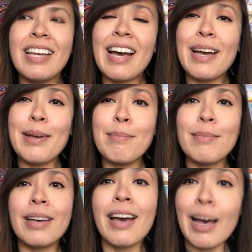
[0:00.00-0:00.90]

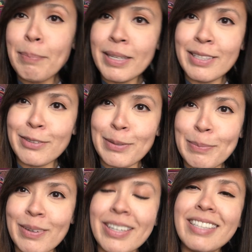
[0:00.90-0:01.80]
I'm happy to
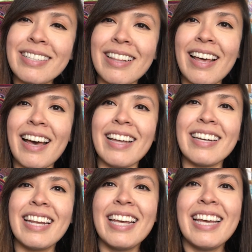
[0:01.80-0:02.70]
report
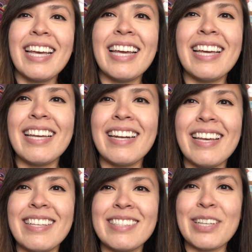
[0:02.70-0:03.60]
that it
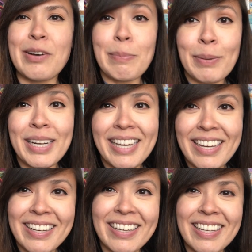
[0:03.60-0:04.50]
is going pretty
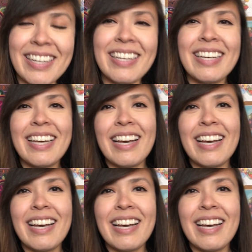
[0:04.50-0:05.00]
good.